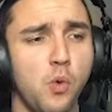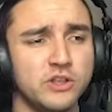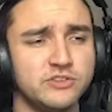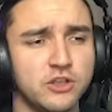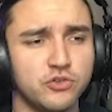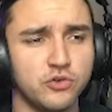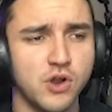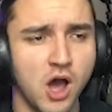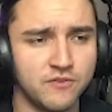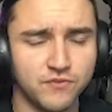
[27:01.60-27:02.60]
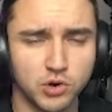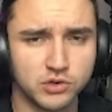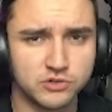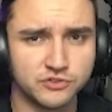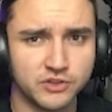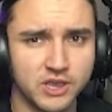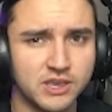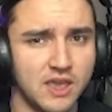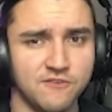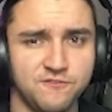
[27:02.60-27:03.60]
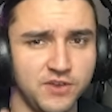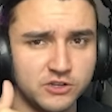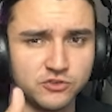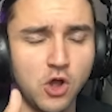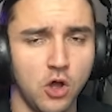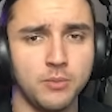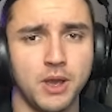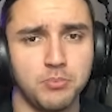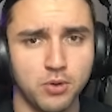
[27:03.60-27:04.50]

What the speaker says: once I turned on vertical sync, it fixed all my